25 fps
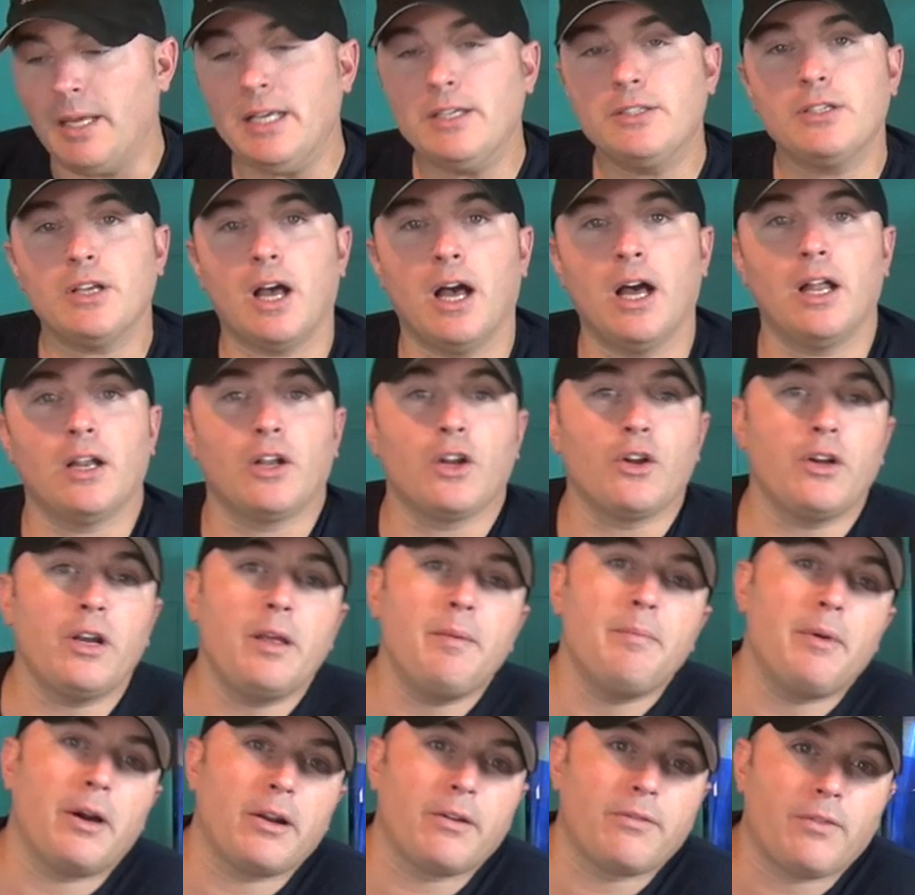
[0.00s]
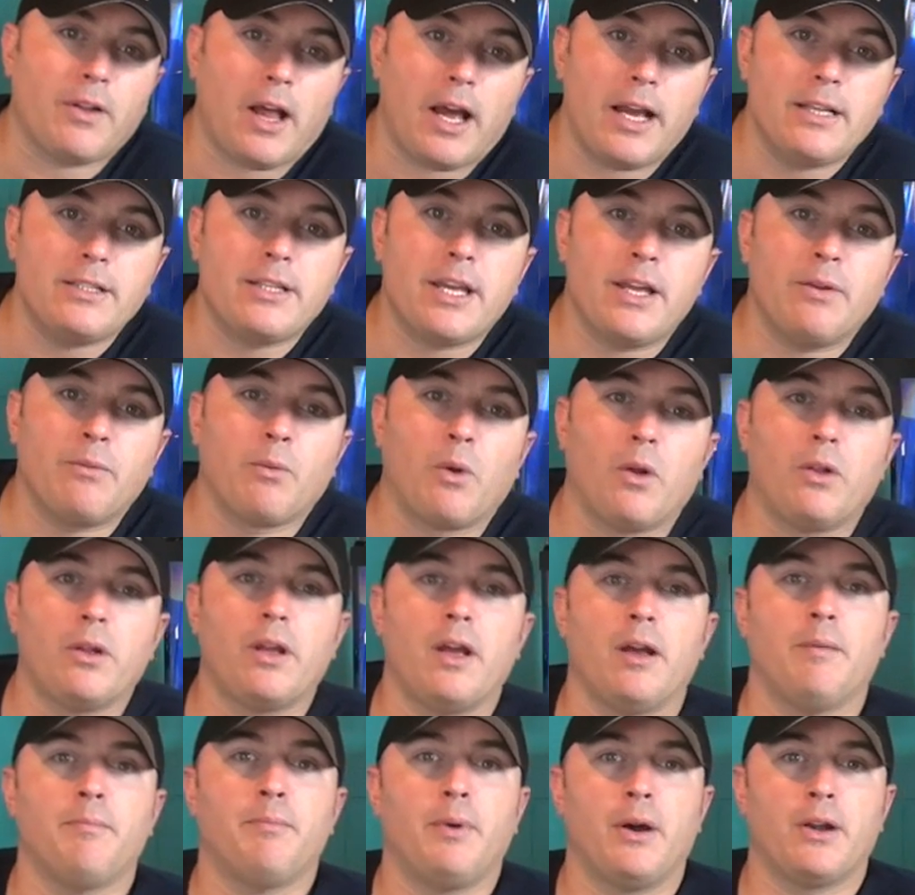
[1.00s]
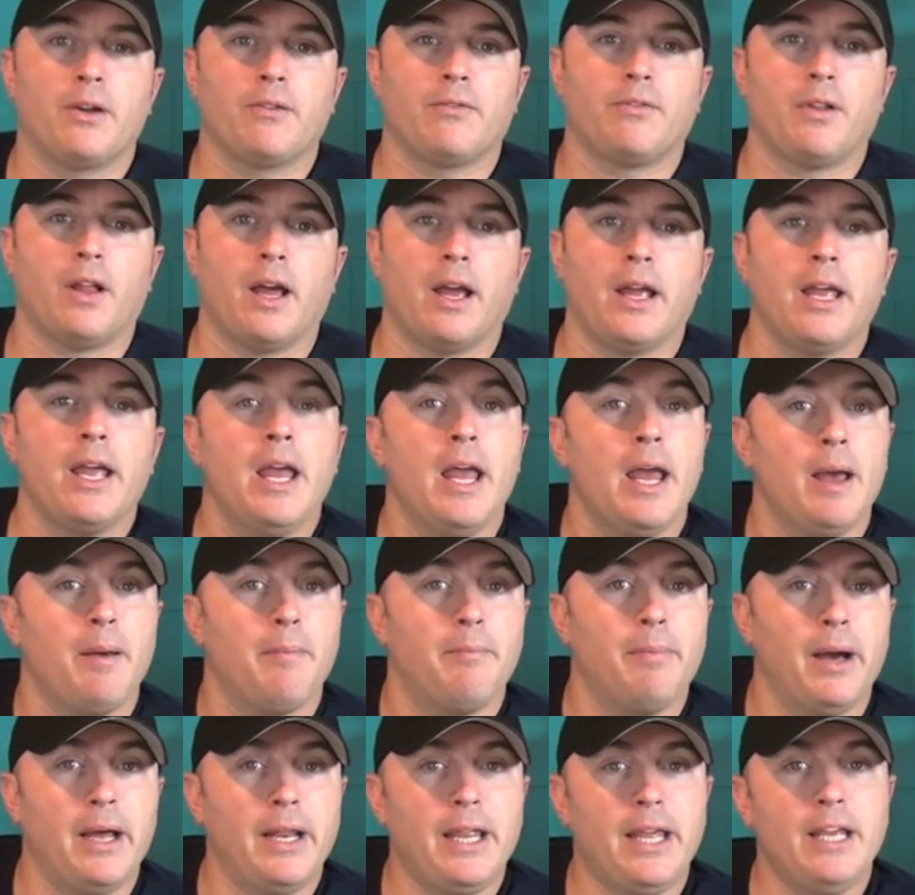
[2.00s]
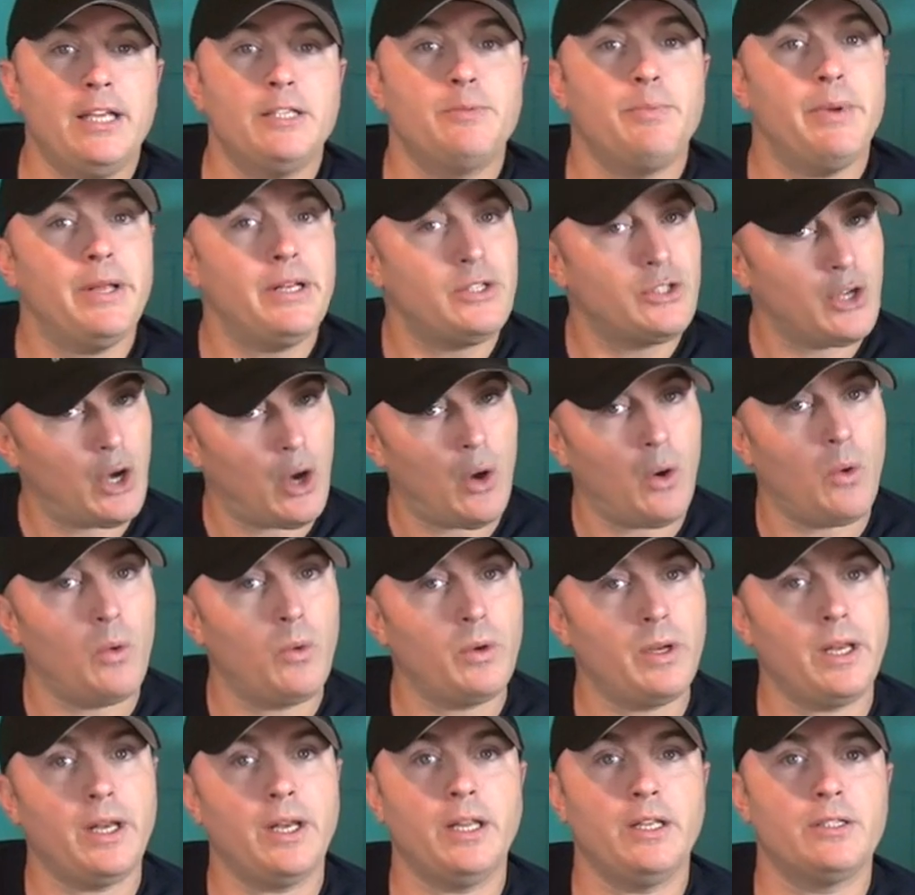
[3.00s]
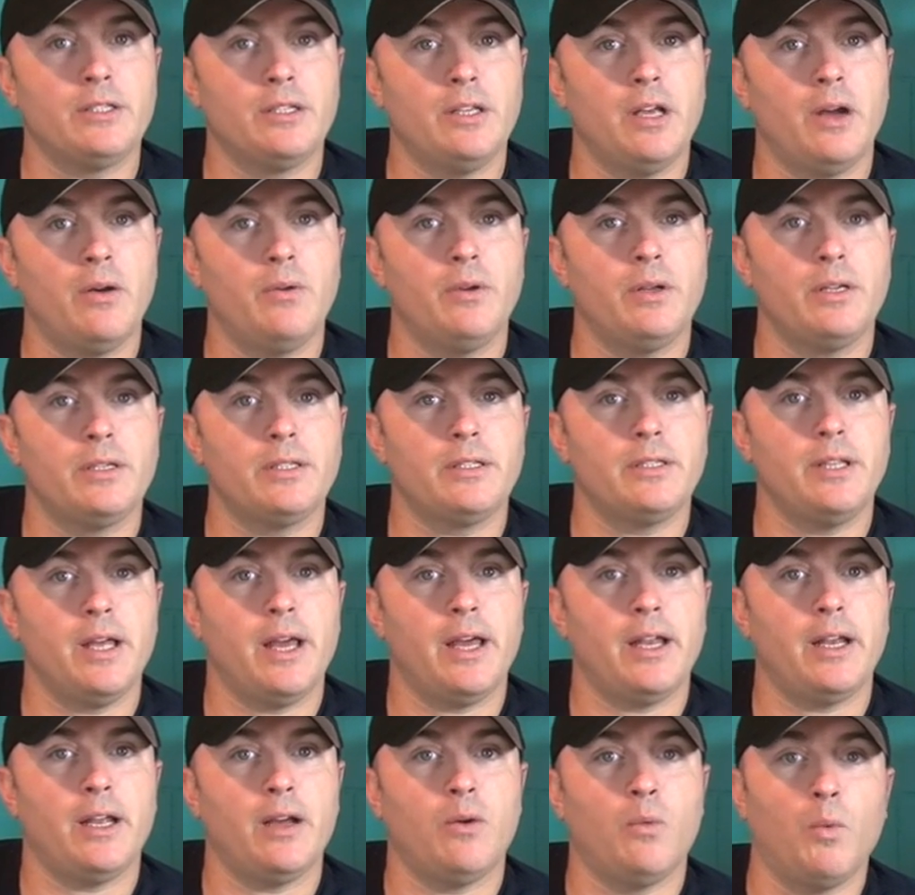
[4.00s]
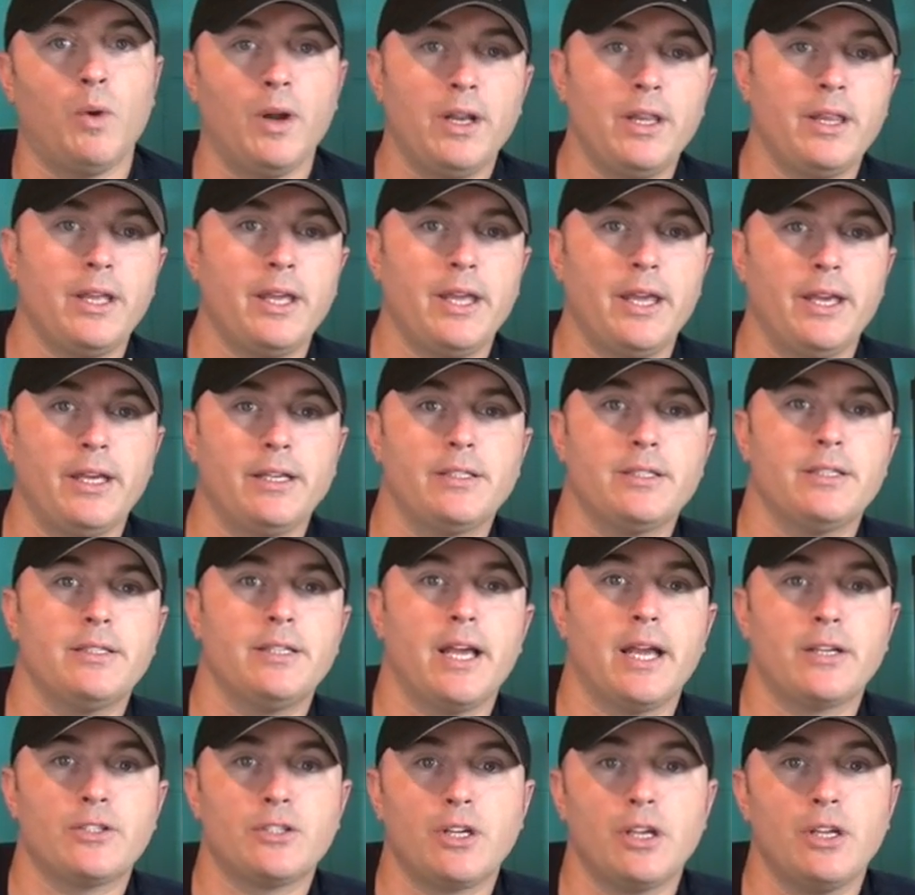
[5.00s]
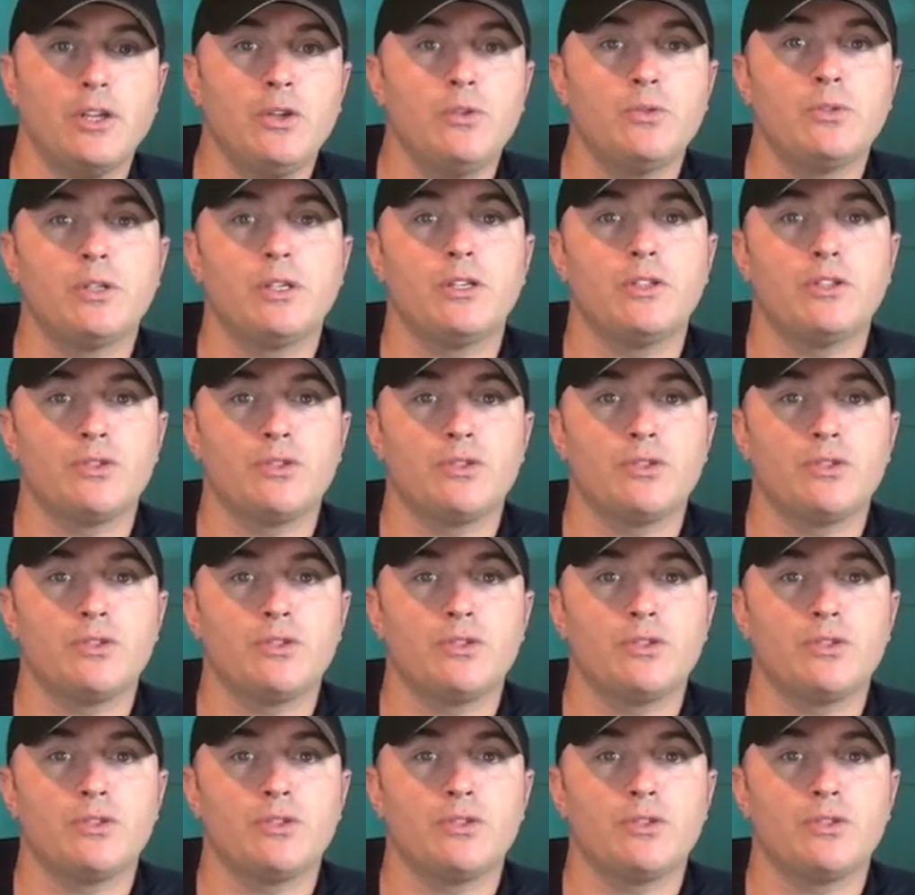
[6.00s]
He's learning butterfly, he's getting rolling on butterfly, but he's been told and he's noticed that one of the kicks is actually usually